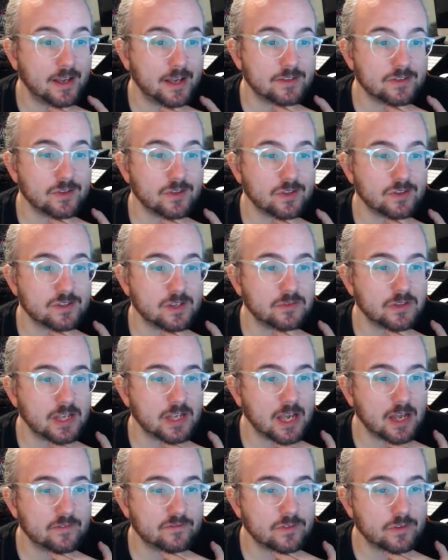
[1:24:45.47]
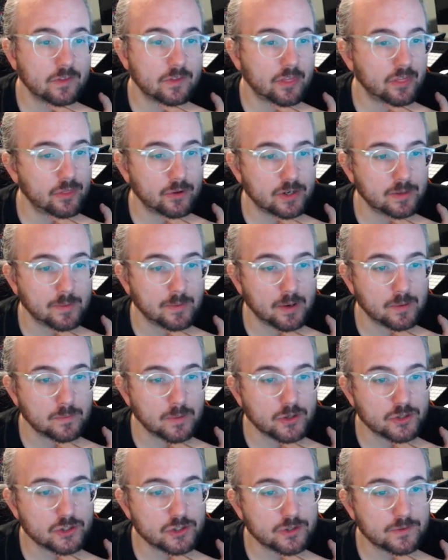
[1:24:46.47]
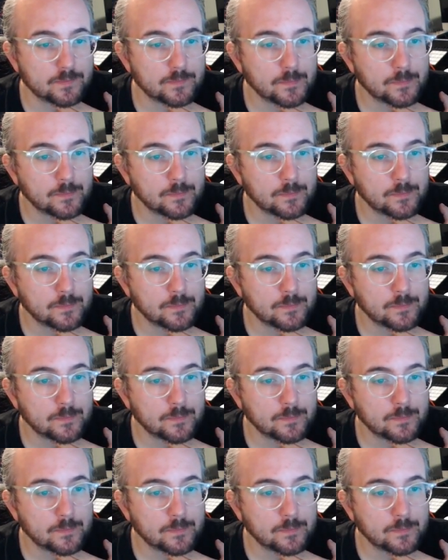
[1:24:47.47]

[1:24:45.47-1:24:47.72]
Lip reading: It's not something I've thought about much.